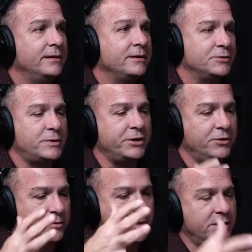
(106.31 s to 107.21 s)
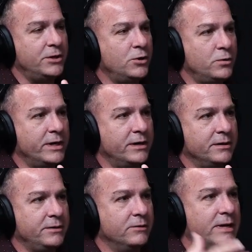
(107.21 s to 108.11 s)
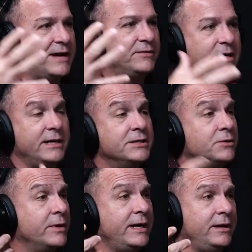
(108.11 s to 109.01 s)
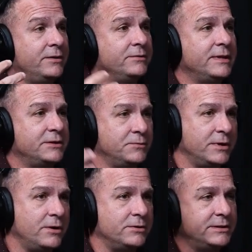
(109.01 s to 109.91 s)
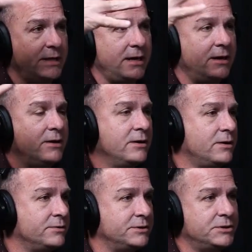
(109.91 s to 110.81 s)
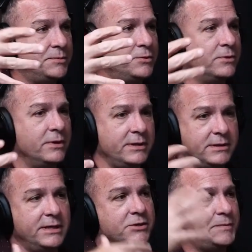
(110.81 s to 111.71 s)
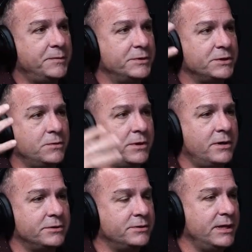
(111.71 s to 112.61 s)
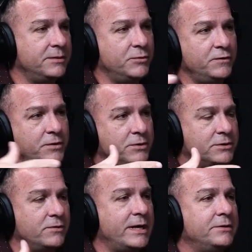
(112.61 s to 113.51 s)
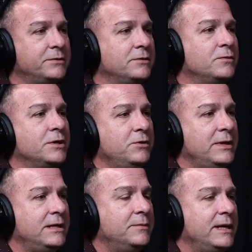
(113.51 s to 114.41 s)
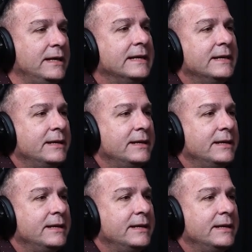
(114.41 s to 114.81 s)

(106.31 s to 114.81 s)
Because while you're in the middle of nowhere, your lifeline is the radio. That's what calls in the air, calls in support. It tells people what's going on so they can move units around to where you need to be.